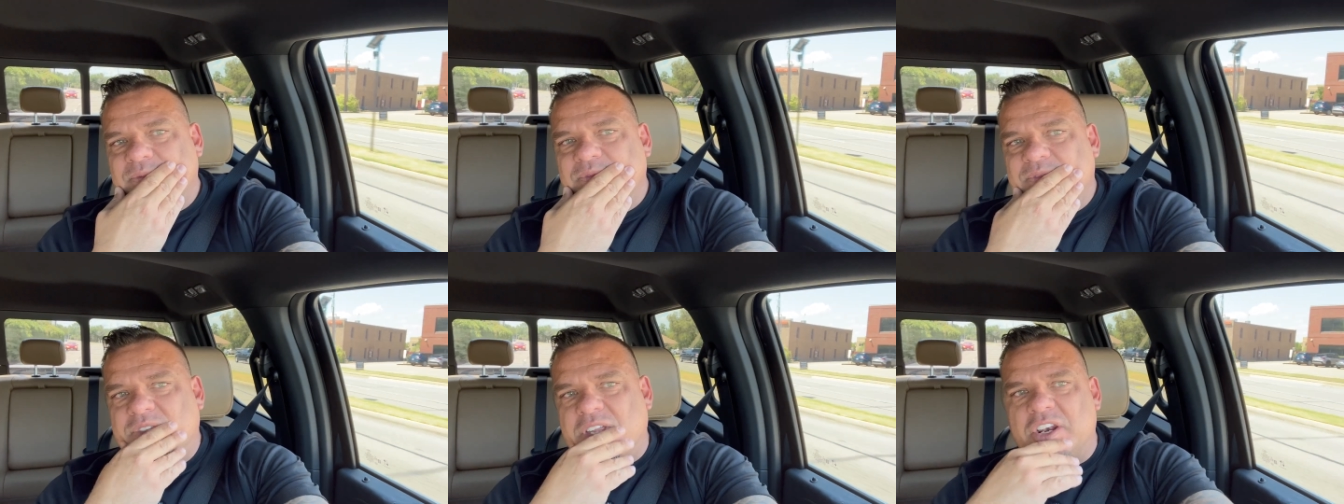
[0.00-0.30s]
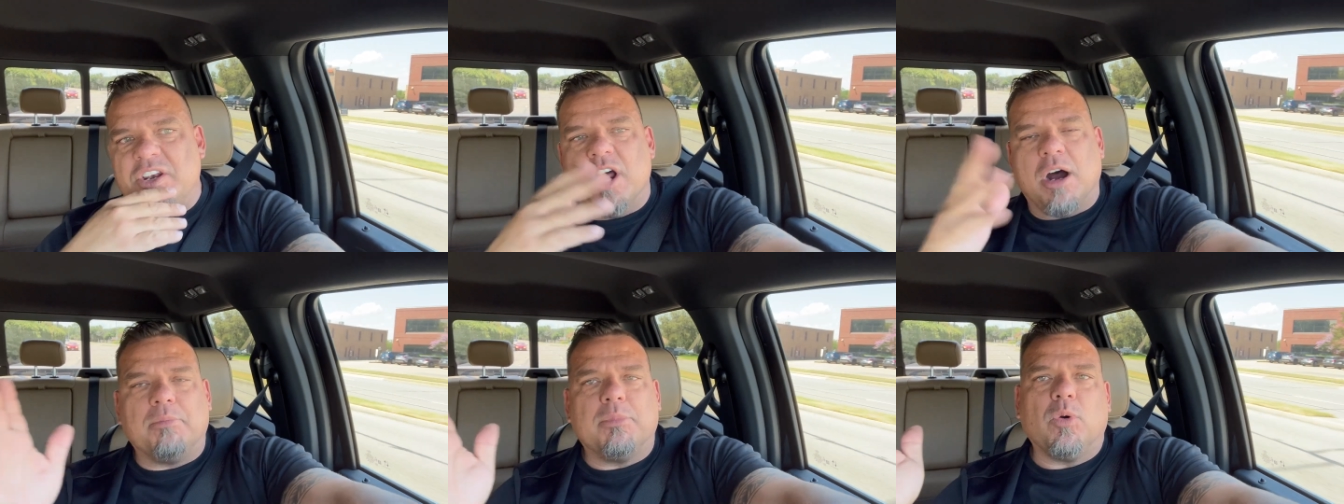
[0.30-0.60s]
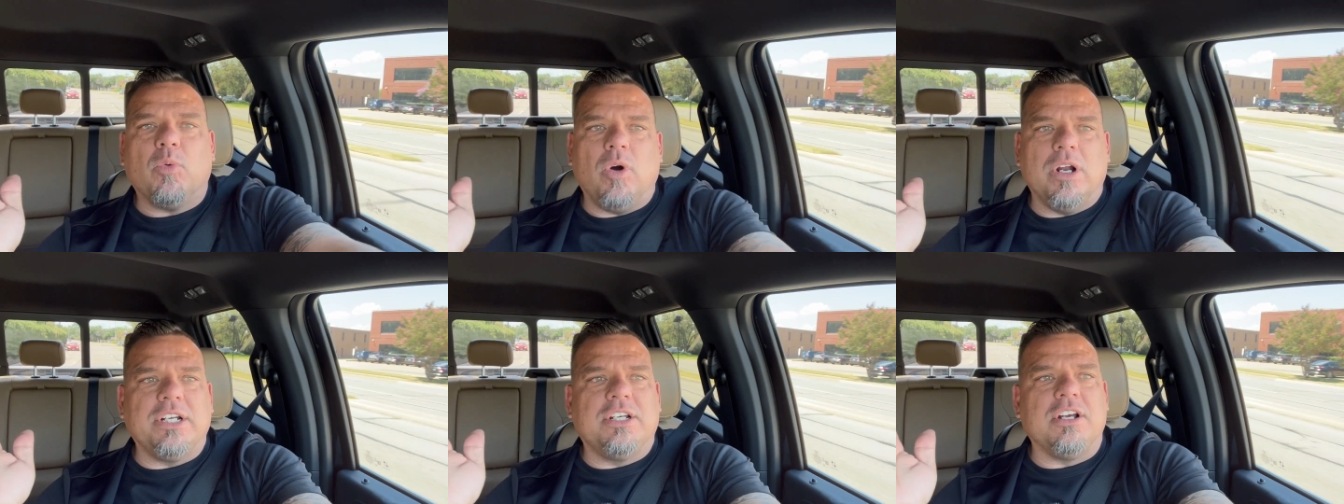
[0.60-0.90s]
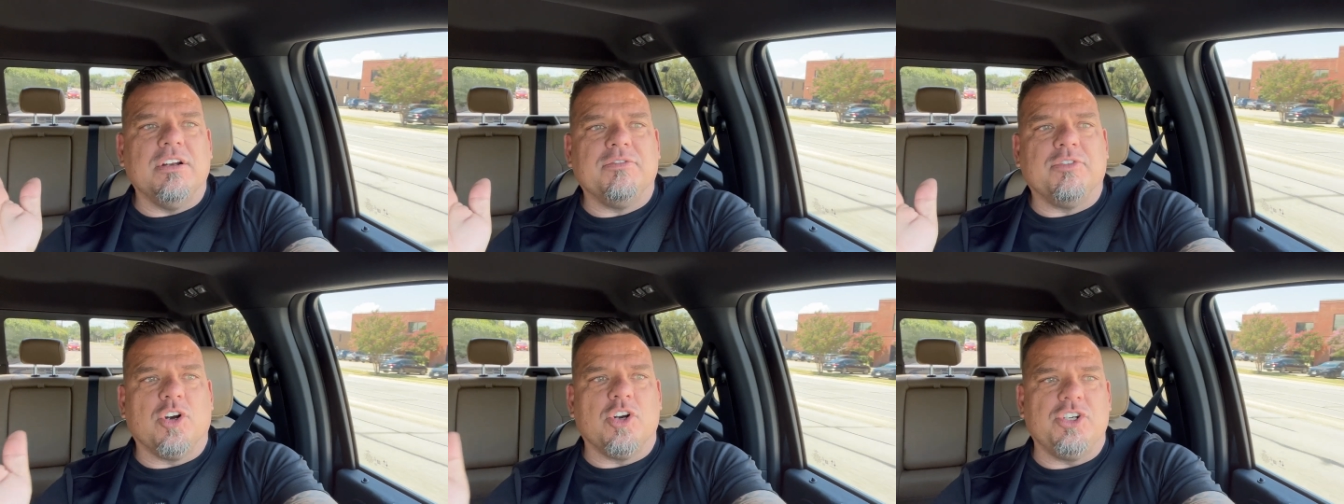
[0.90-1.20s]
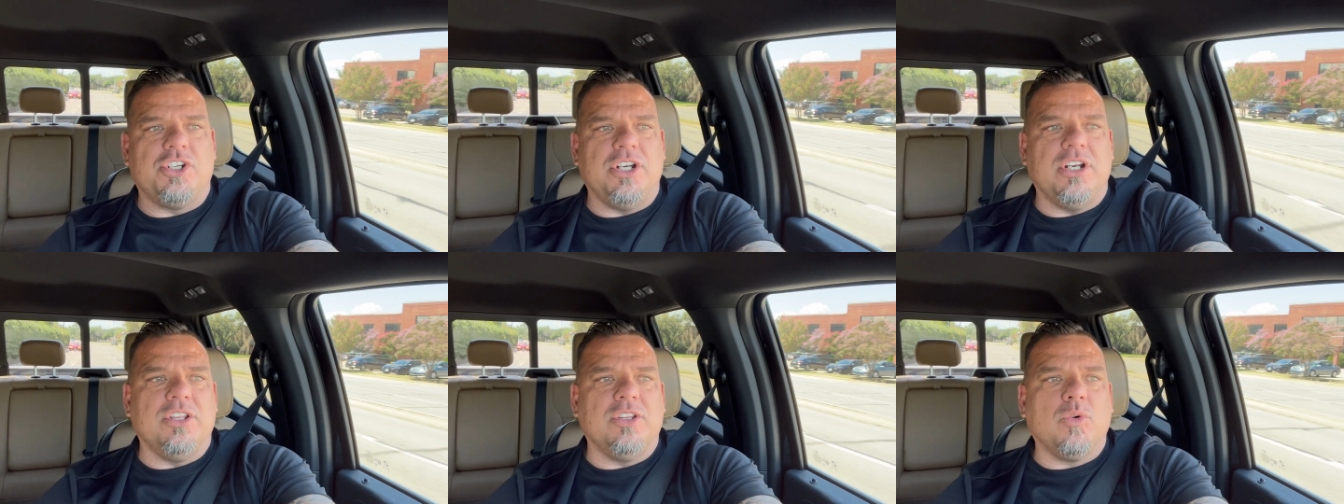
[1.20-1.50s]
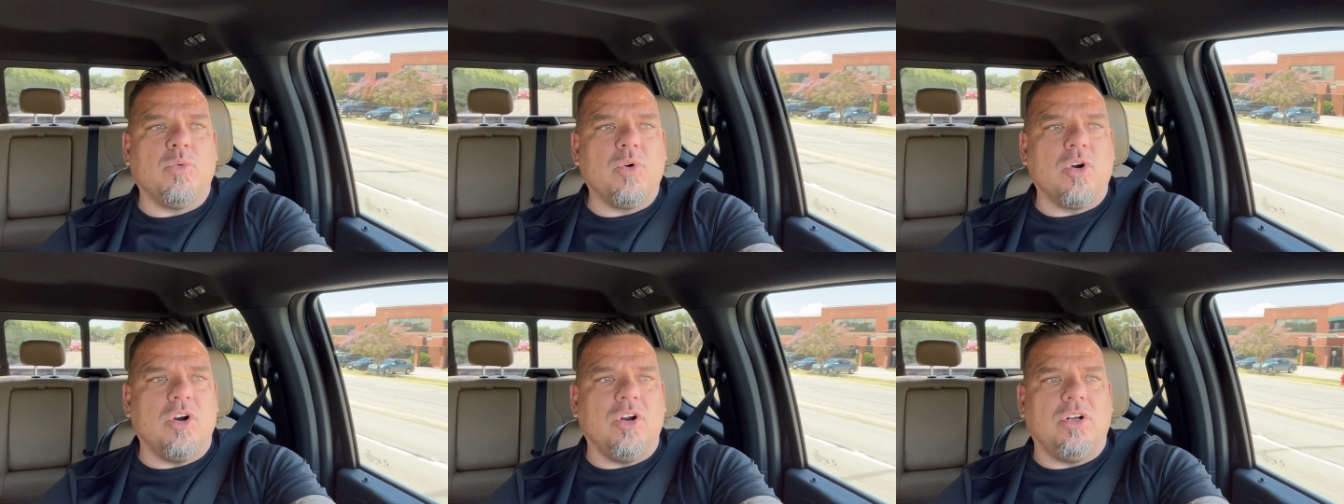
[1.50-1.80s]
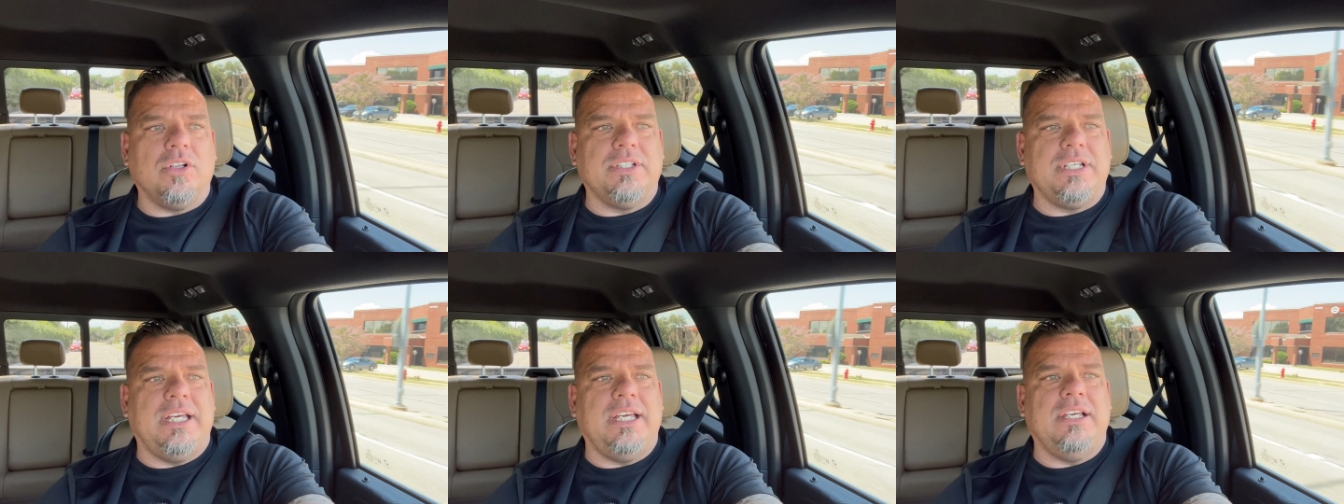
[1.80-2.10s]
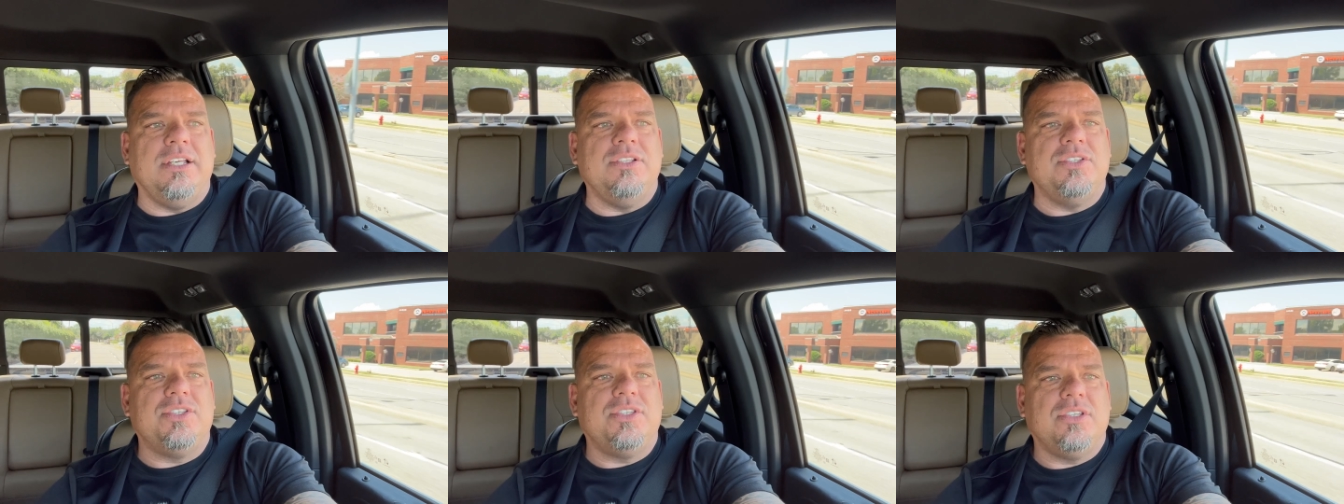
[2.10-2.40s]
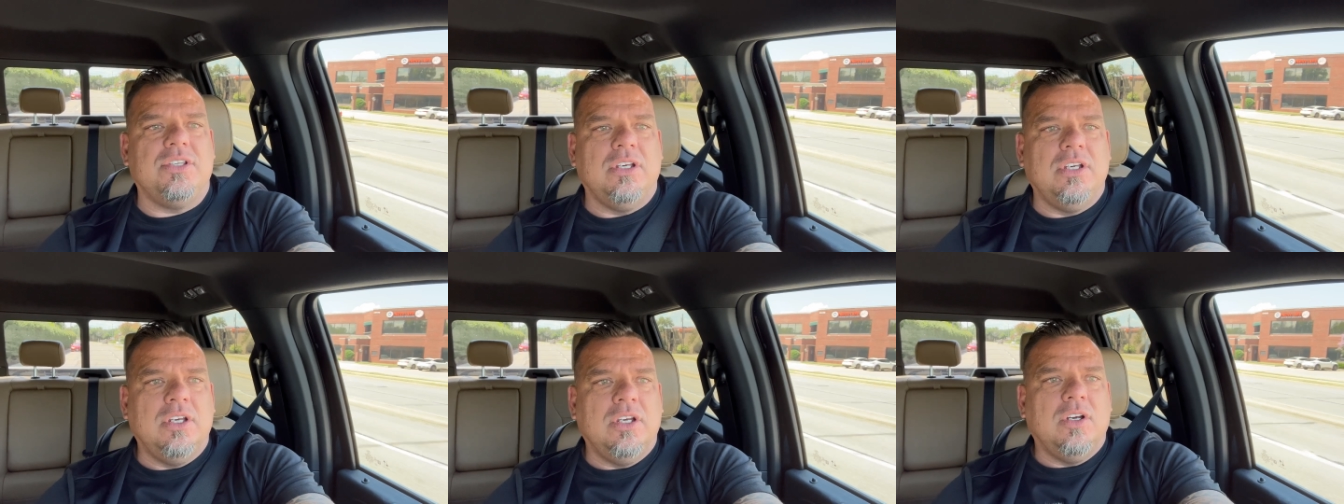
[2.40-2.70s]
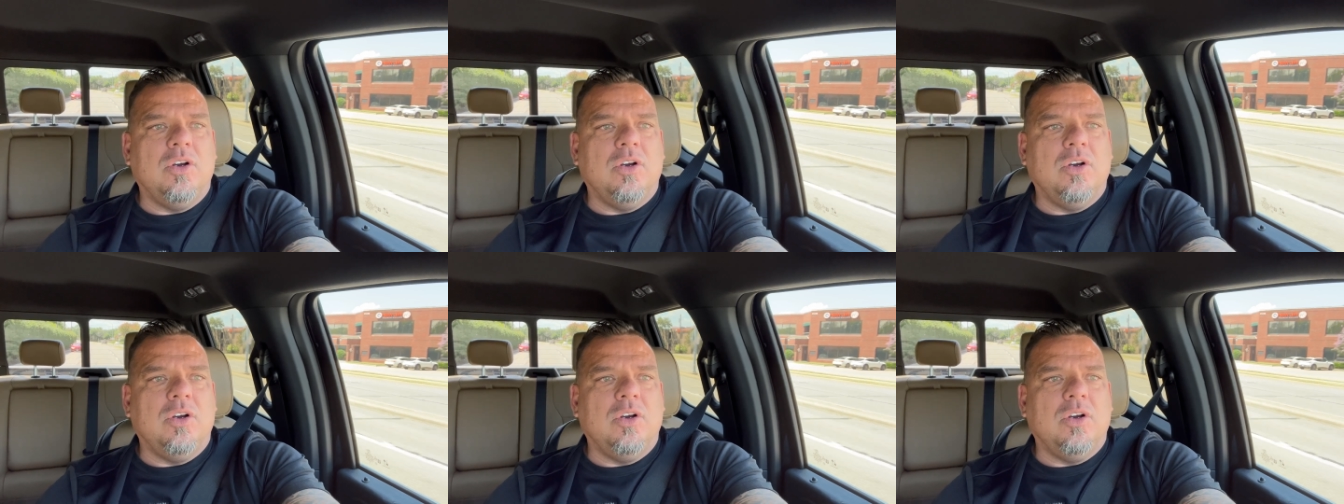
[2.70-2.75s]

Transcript: The number one conversion in the world is